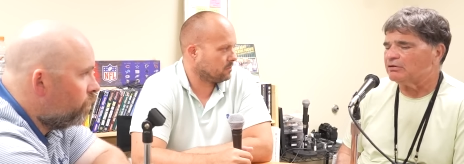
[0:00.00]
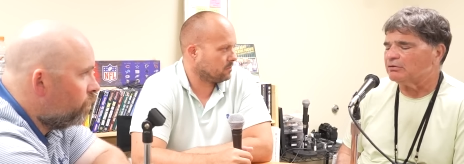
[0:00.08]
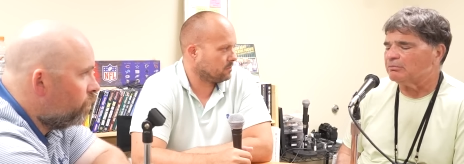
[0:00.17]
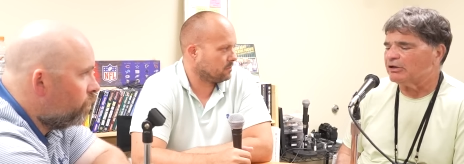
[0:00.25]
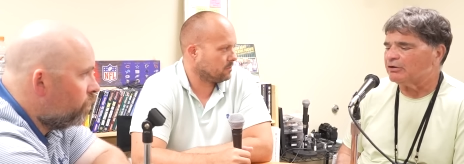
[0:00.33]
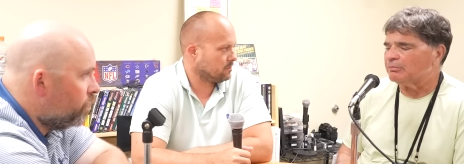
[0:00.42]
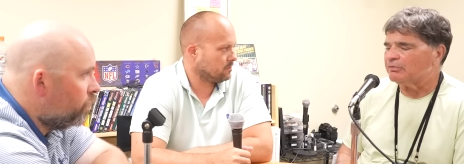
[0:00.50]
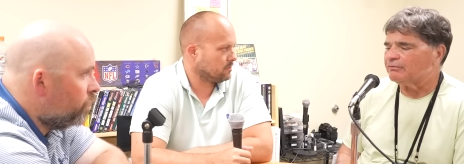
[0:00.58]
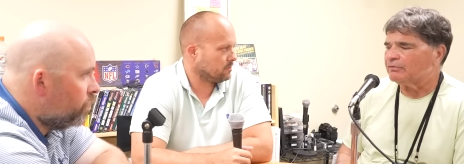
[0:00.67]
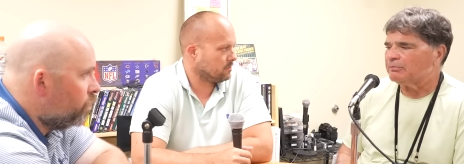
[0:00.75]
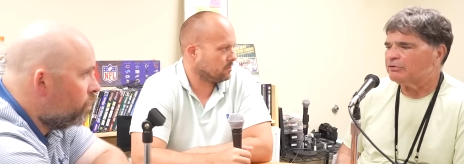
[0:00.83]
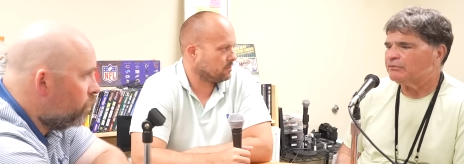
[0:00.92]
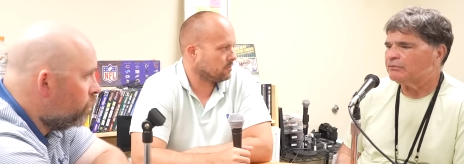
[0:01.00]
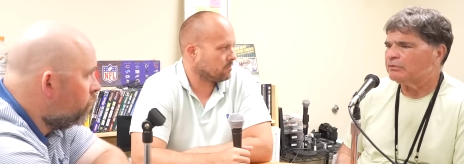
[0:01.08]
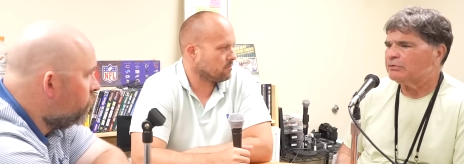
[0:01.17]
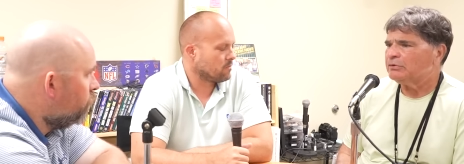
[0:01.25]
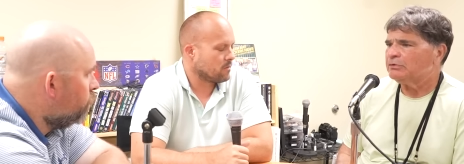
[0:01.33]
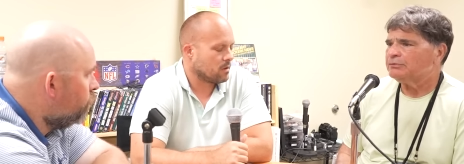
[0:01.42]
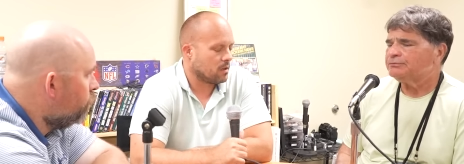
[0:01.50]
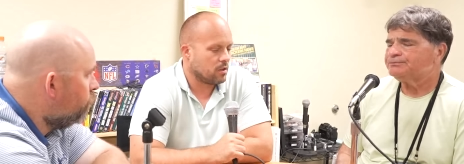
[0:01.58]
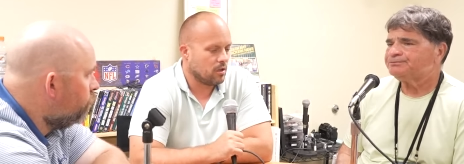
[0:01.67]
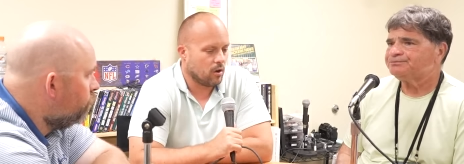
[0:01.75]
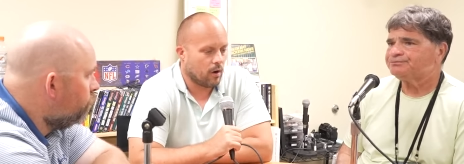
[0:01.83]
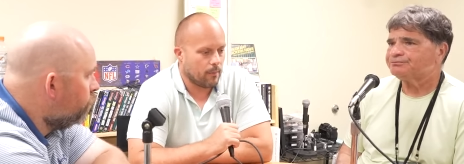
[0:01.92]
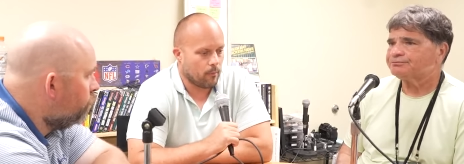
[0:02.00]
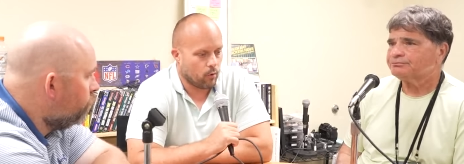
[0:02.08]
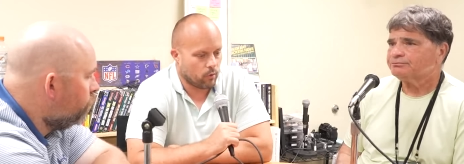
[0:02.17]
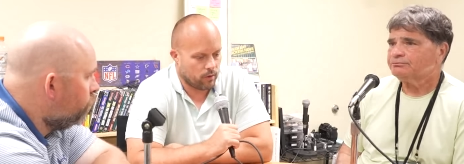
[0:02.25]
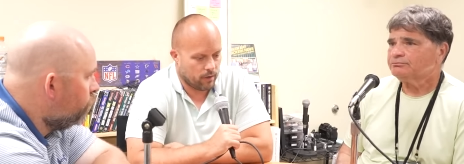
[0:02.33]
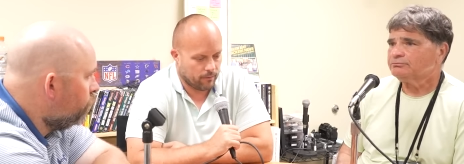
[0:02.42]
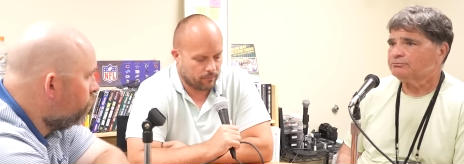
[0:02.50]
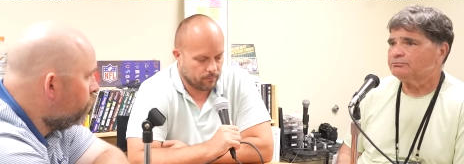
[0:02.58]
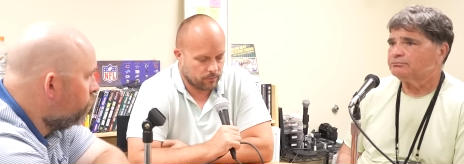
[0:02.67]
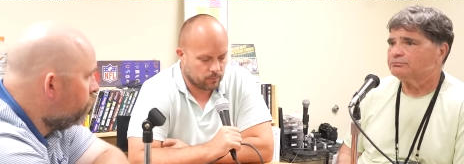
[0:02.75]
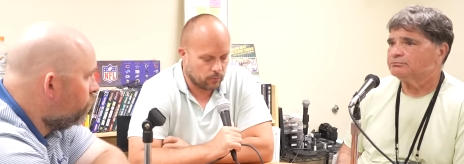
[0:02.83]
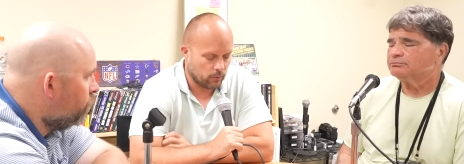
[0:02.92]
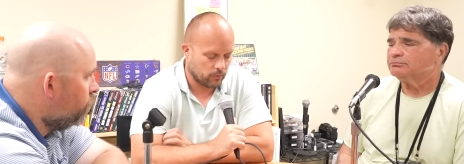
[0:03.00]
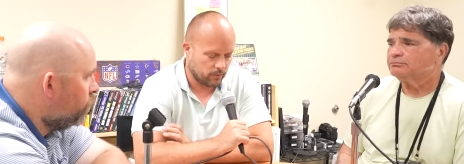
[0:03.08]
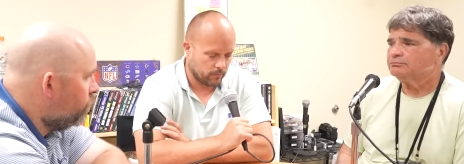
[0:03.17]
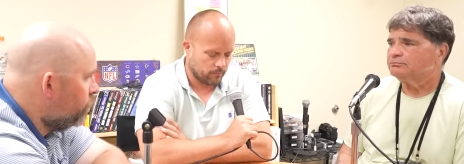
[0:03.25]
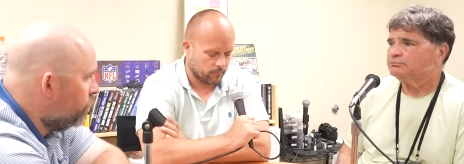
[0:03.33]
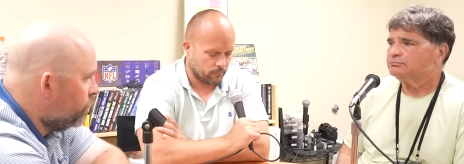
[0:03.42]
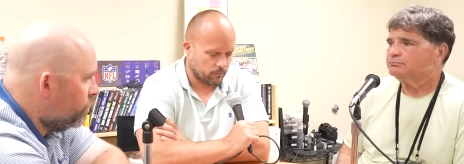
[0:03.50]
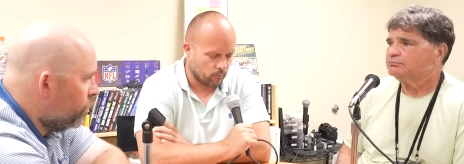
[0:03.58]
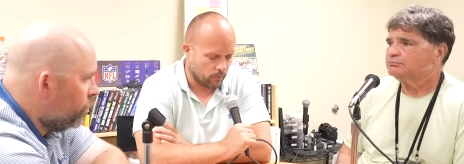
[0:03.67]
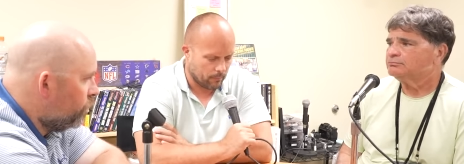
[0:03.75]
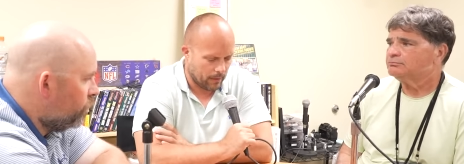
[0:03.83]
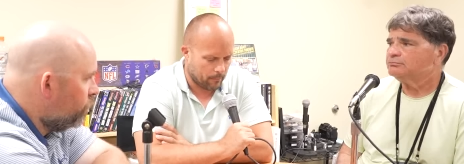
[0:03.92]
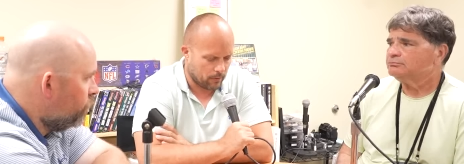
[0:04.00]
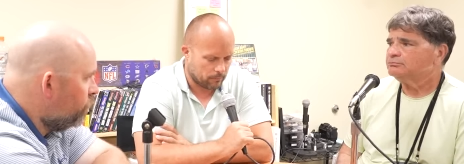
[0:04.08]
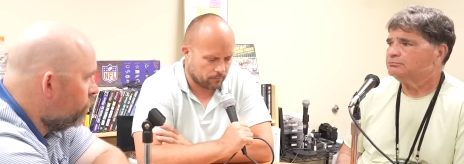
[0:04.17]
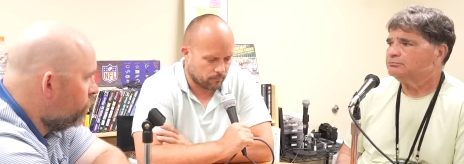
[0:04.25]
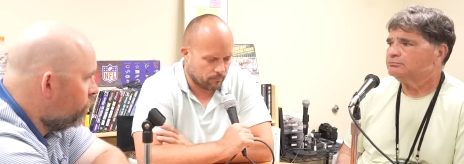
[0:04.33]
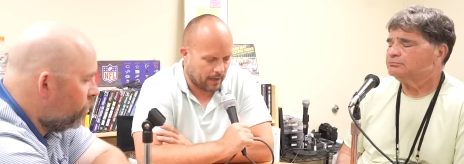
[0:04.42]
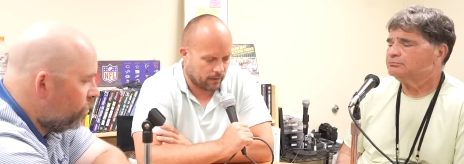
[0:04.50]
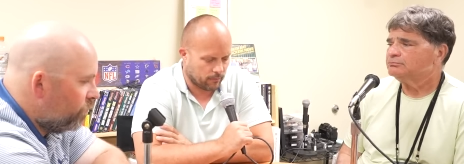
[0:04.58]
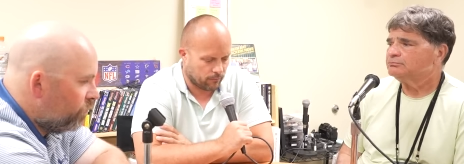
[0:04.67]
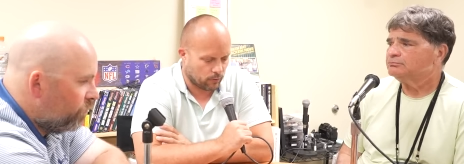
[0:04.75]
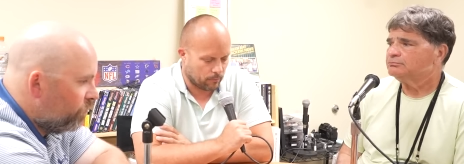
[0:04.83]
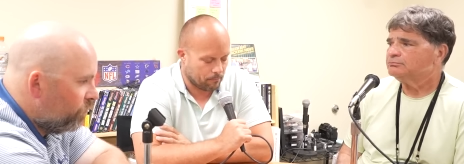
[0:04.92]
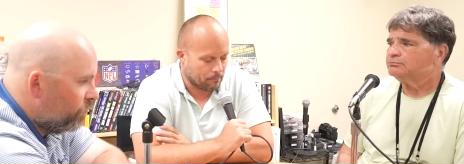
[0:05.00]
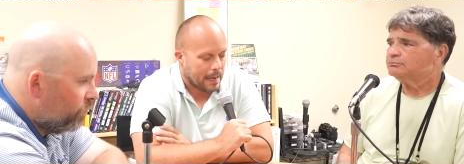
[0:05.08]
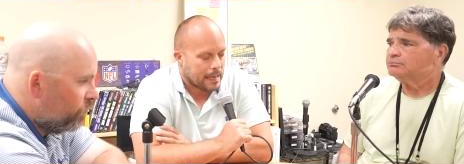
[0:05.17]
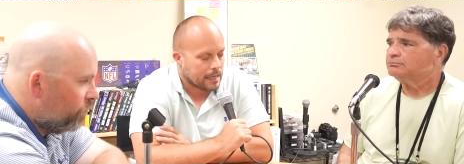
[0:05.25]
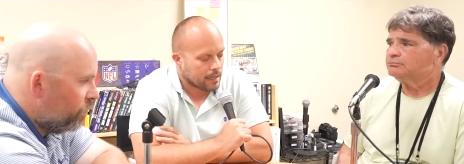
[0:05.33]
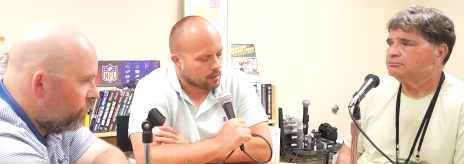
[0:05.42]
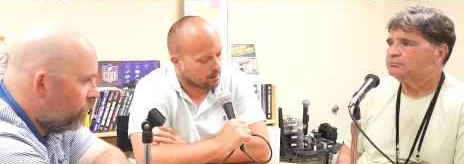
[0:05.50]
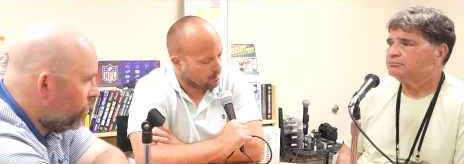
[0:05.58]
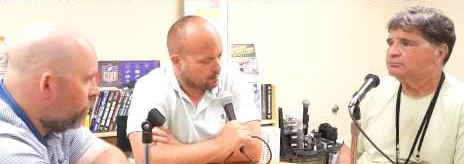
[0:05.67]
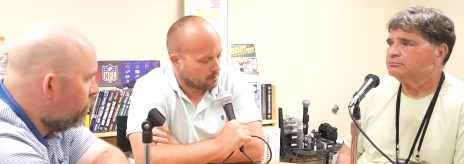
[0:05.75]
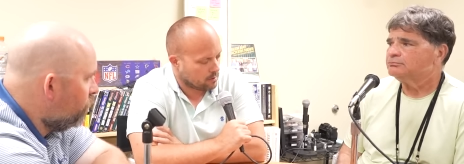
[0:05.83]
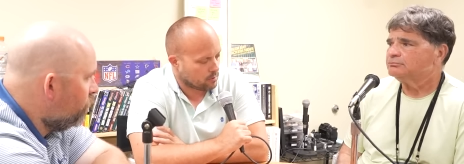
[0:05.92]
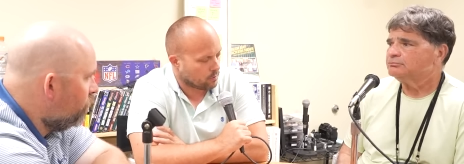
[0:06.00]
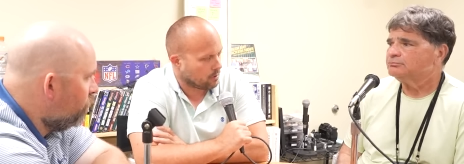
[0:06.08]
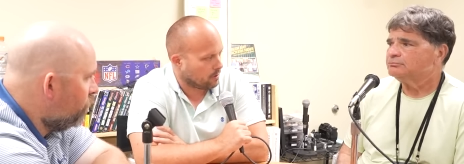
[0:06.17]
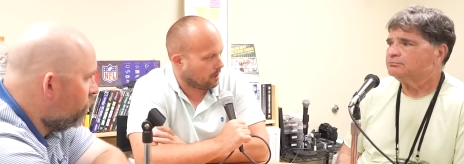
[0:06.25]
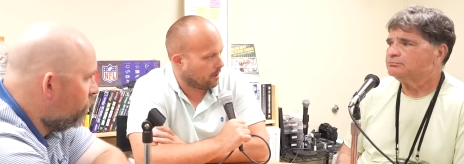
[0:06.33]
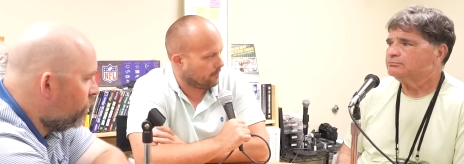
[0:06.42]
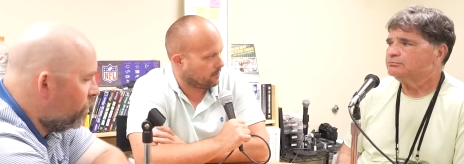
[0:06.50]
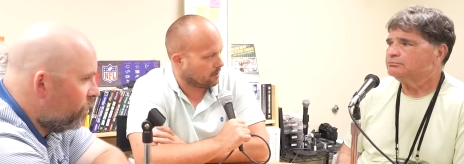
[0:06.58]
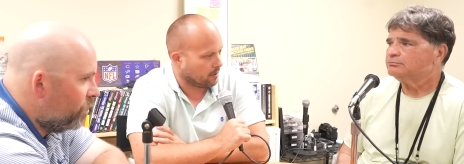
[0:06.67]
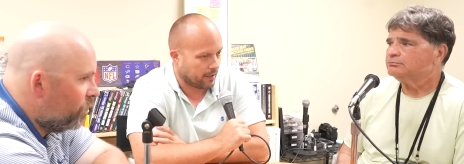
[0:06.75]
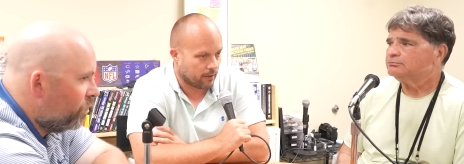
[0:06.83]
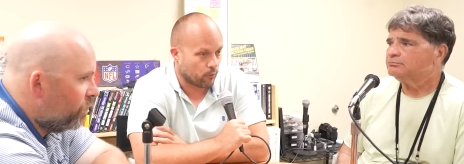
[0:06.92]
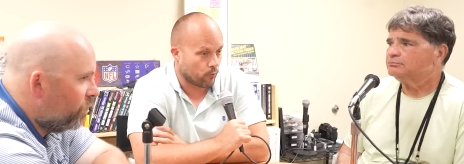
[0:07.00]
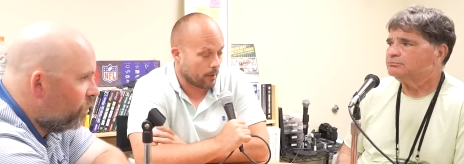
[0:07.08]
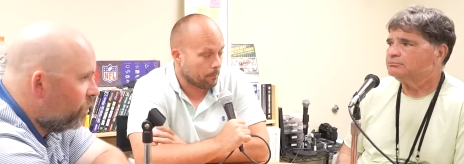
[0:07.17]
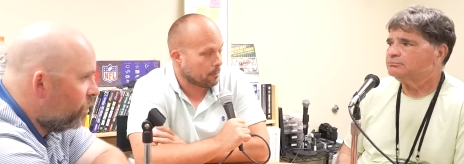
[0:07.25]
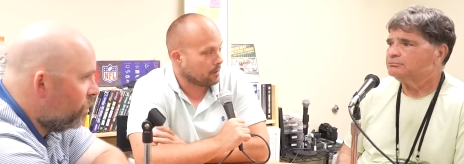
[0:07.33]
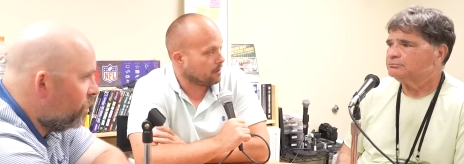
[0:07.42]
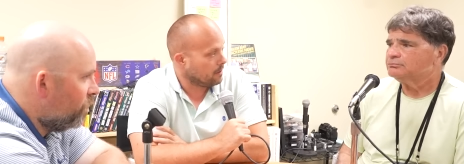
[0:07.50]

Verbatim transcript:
Speaker 1: a little better performance. Mm-hmm
Speaker 2: you know, I'm old enough, Spoon, to remember Matt LaFleur begging Jordan Love to let it rip.